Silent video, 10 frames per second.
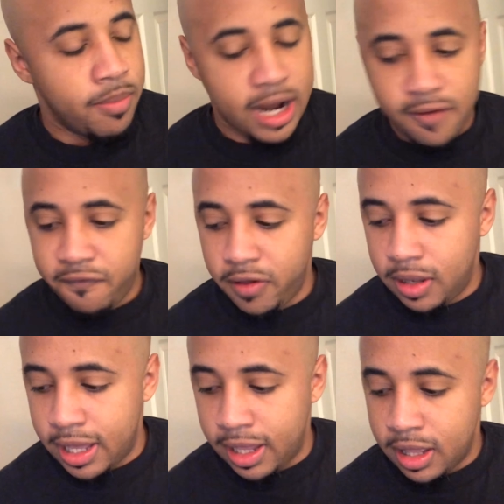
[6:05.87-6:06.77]
But I
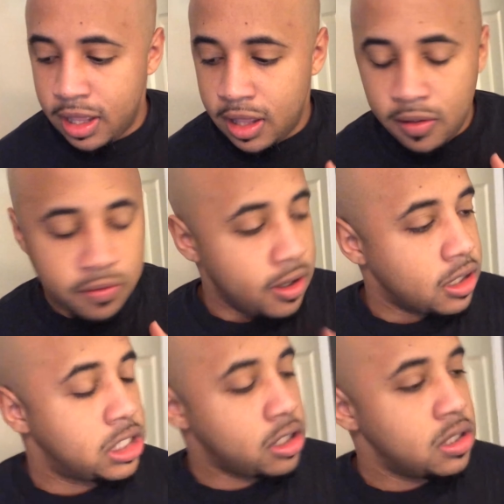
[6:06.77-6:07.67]
feel like
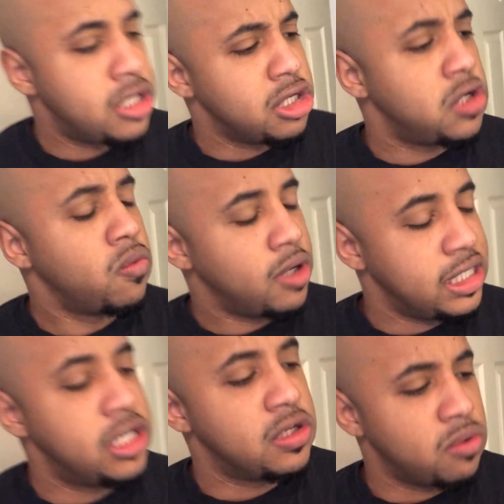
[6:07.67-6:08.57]
there are certain
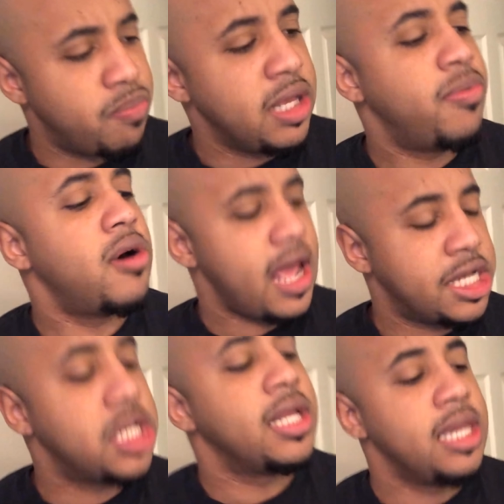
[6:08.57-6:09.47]
situations where people
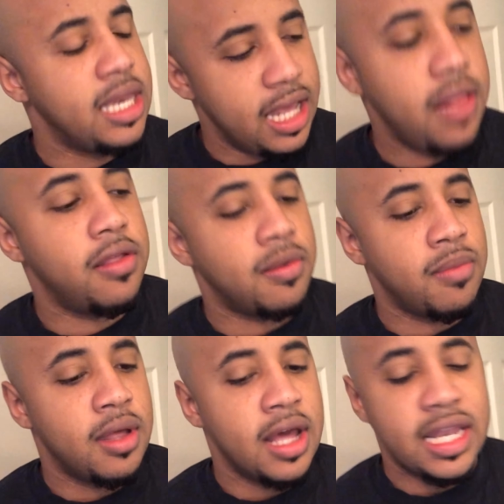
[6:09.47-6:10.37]
actually need
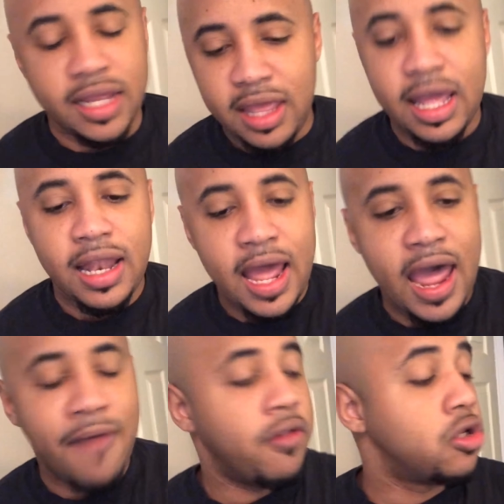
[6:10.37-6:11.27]
them. Like they can
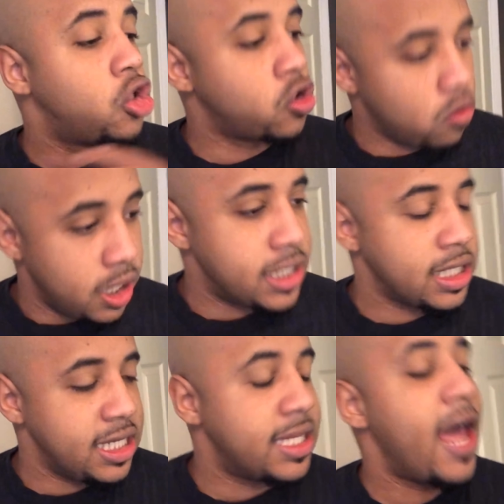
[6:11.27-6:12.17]
have the choice,
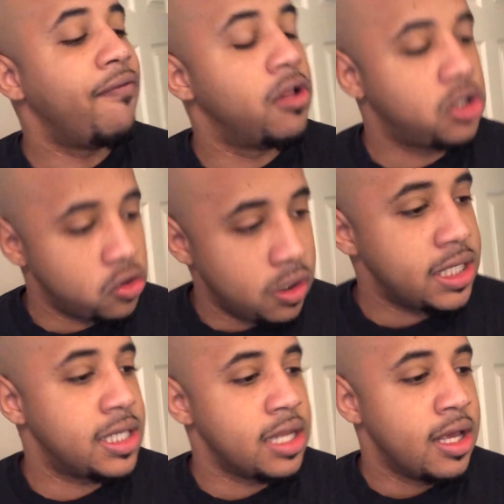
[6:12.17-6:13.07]
at least have the
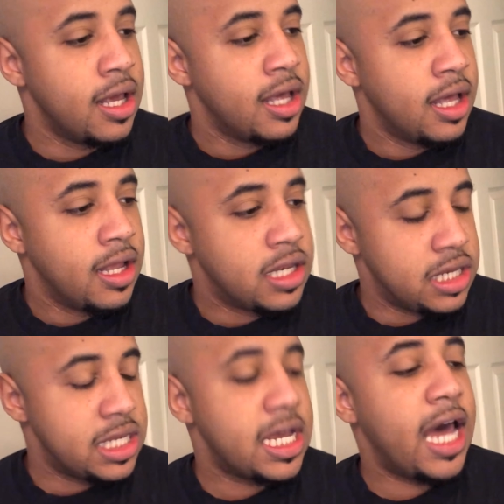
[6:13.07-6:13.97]
choice to
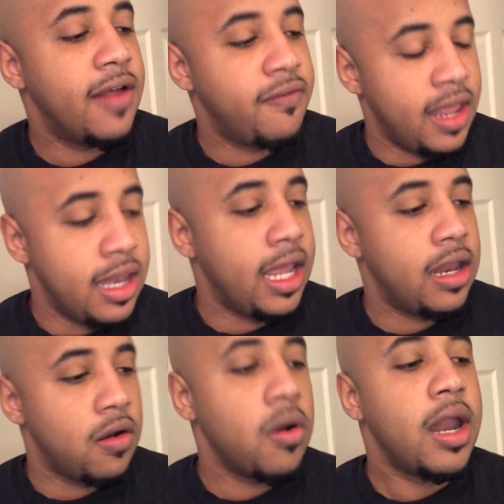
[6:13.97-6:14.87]
decide if they
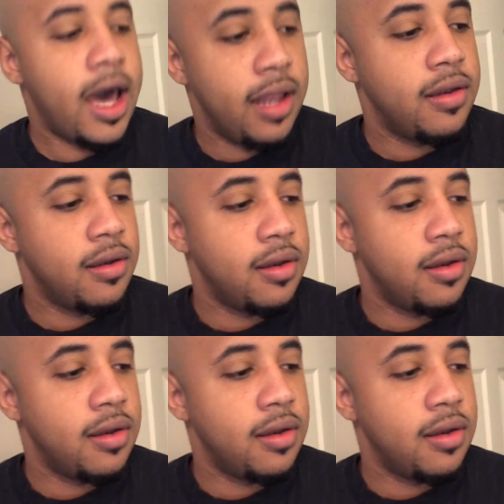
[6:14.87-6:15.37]
need it or not.